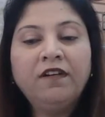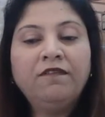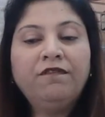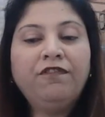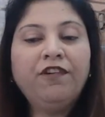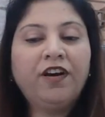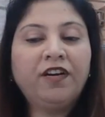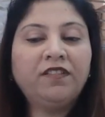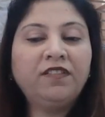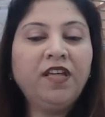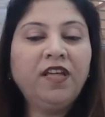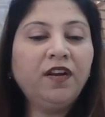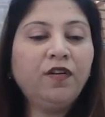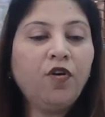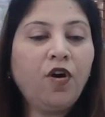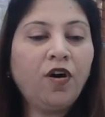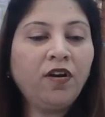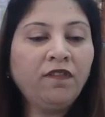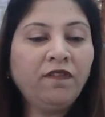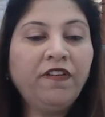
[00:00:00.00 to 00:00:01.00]
further
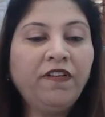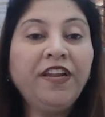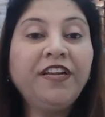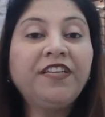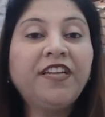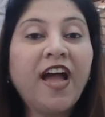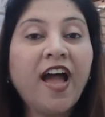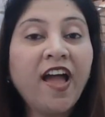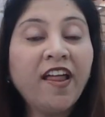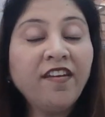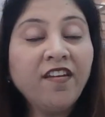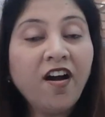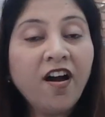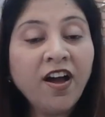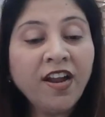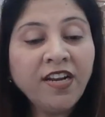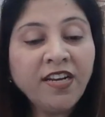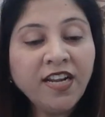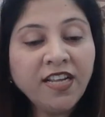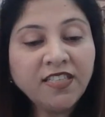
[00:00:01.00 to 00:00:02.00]
conflict and
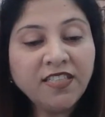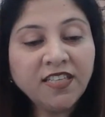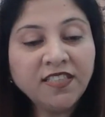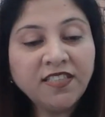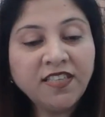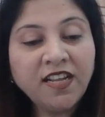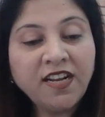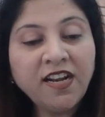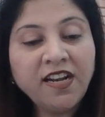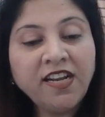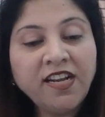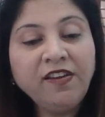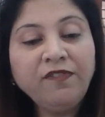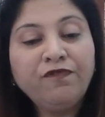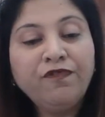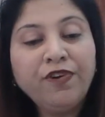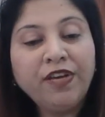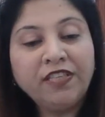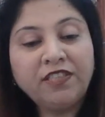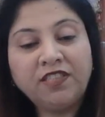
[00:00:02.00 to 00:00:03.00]

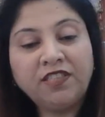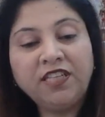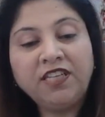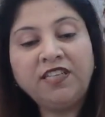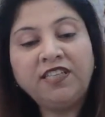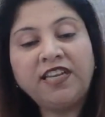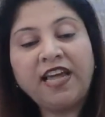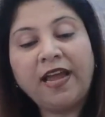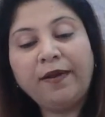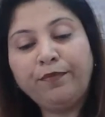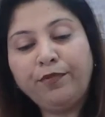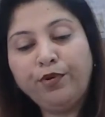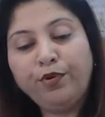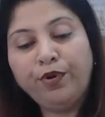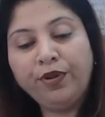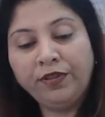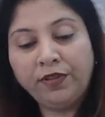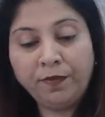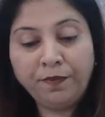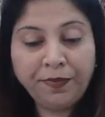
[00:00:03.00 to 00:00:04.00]
unnecessarily wasting time
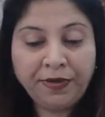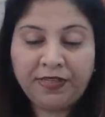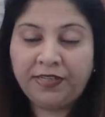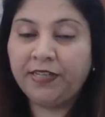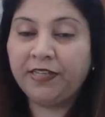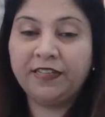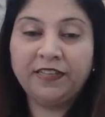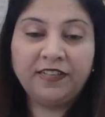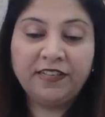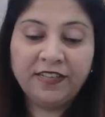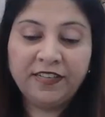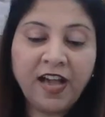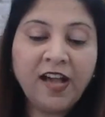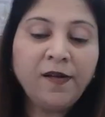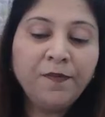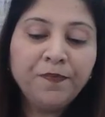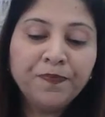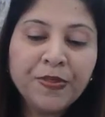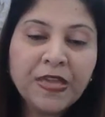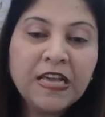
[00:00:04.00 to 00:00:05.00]
during the meeting.
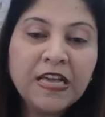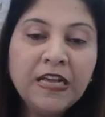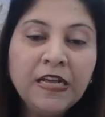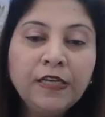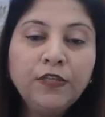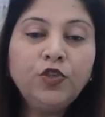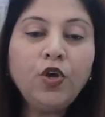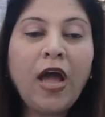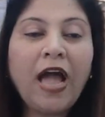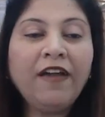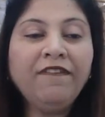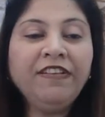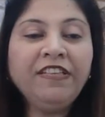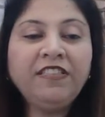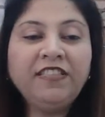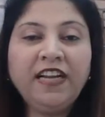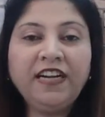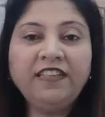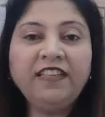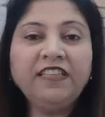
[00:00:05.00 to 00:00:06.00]
Yeah. So having
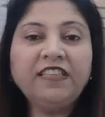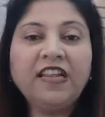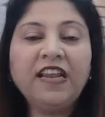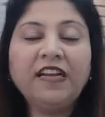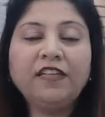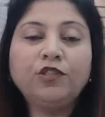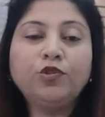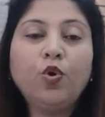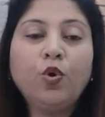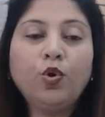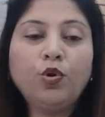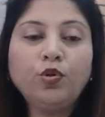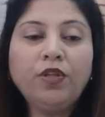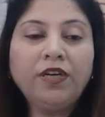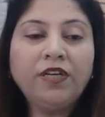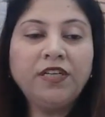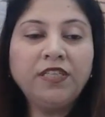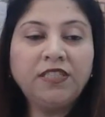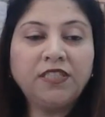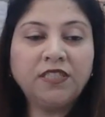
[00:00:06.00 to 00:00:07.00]
said this, let's go to
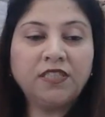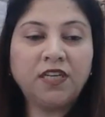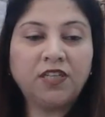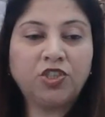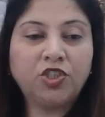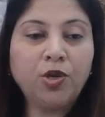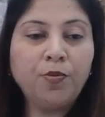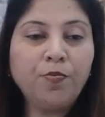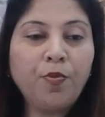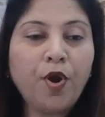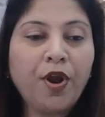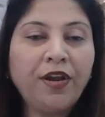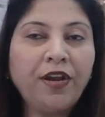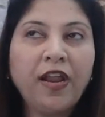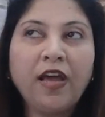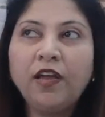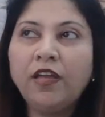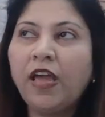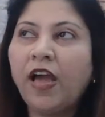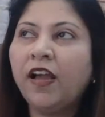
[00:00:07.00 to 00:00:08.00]
the discussion point.
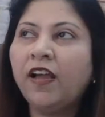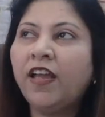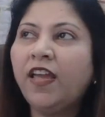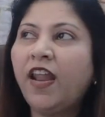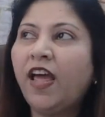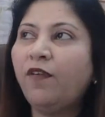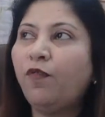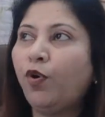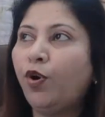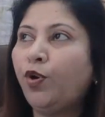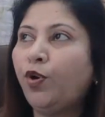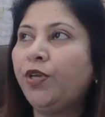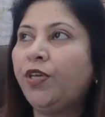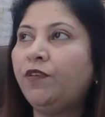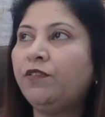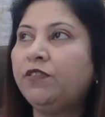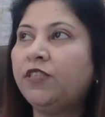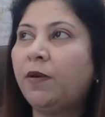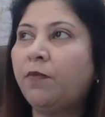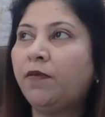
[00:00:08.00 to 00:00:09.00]
Again, I want to
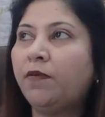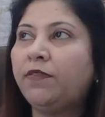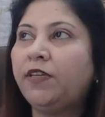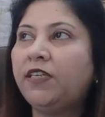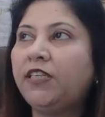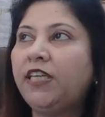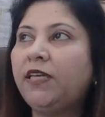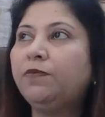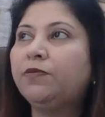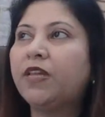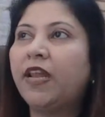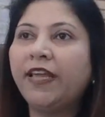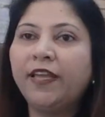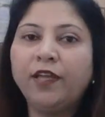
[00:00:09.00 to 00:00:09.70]
give some of the tips.